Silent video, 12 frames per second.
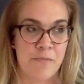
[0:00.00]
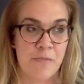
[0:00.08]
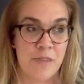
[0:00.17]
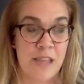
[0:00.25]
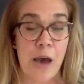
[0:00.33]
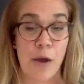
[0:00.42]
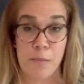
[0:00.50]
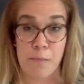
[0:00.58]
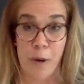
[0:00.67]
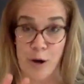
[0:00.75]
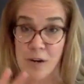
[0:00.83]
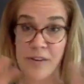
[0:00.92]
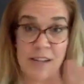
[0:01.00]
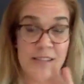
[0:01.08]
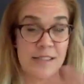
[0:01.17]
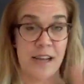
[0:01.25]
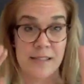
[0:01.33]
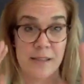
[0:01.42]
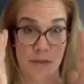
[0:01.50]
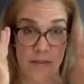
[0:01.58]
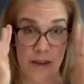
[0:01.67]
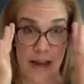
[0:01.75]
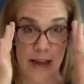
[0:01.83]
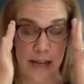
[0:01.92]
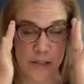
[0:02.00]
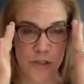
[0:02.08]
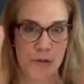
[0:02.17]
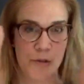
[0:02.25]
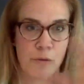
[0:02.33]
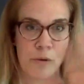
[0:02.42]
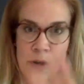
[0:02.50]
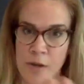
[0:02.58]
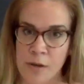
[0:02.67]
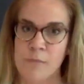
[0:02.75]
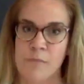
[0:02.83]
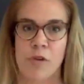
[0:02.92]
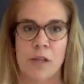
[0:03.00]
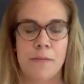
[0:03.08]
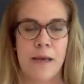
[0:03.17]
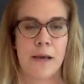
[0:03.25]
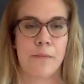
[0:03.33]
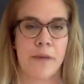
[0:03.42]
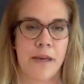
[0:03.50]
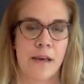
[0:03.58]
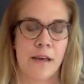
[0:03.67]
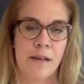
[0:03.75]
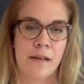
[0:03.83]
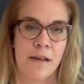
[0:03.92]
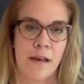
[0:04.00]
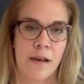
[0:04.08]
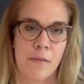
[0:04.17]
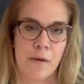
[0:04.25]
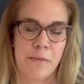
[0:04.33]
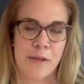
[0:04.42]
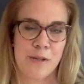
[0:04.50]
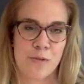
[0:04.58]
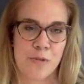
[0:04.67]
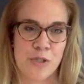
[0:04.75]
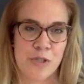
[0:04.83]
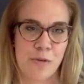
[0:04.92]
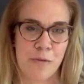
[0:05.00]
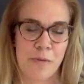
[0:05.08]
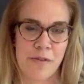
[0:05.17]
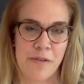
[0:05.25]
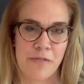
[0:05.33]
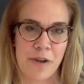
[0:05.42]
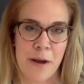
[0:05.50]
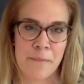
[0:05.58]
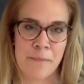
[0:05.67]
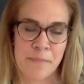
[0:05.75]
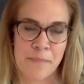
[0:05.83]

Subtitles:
that part of it is not something that I had to really make a big switch to or pivot from.